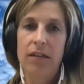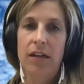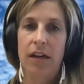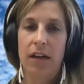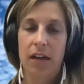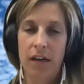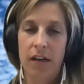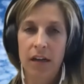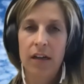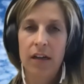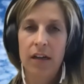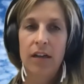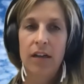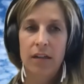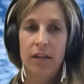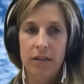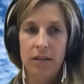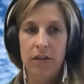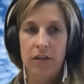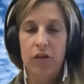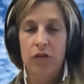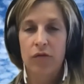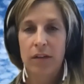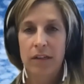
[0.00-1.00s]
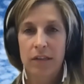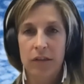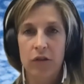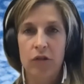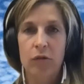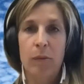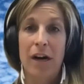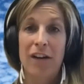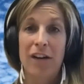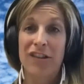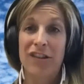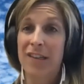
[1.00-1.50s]
to to do
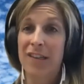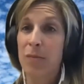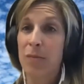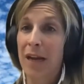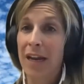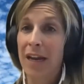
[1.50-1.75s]
research projects.